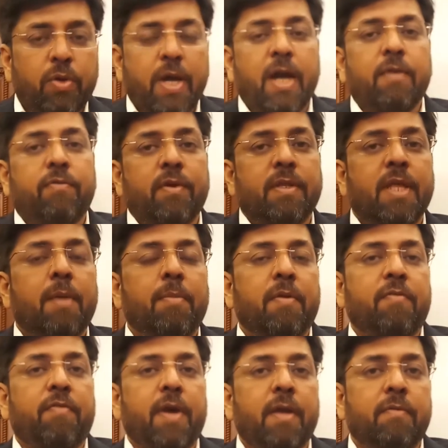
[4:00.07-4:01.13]
you had, for
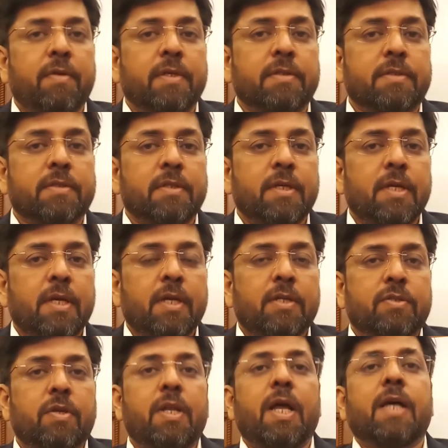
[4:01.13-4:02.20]
example, 5 years.
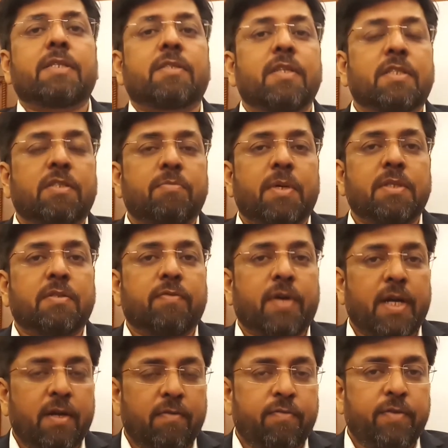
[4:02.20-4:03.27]
So in last 6 months,
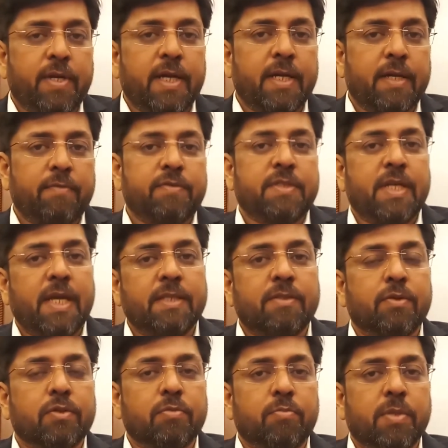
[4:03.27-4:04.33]
we kind of
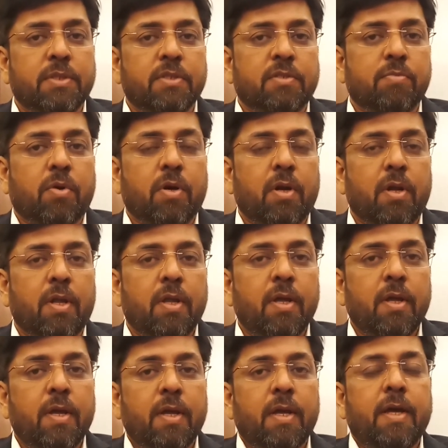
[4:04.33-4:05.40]
changed those business model,
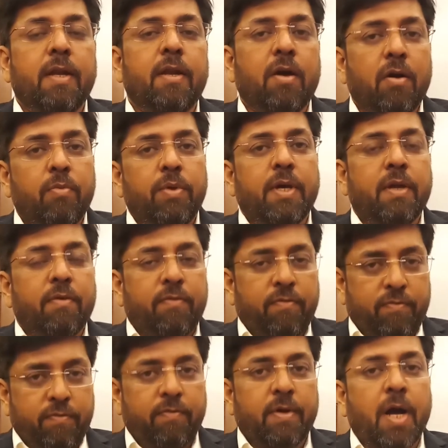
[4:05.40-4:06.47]
and now we are
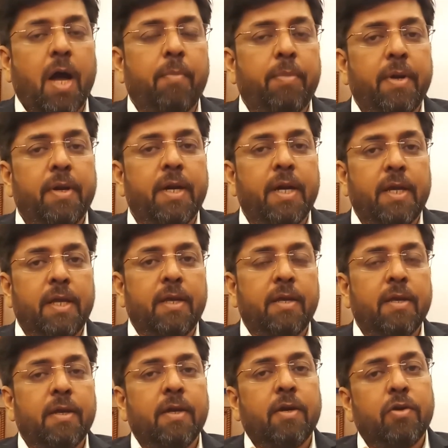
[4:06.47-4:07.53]
up and ready
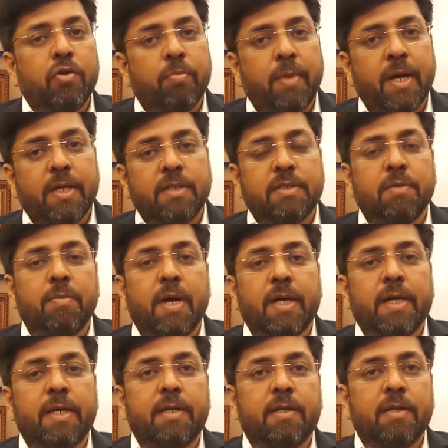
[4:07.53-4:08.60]
to manage the
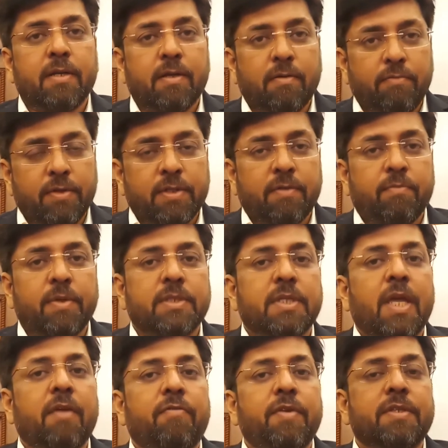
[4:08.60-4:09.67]
market with a
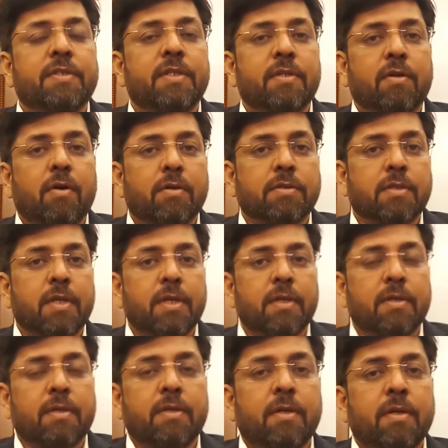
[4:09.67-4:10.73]
much efficient cost. Right?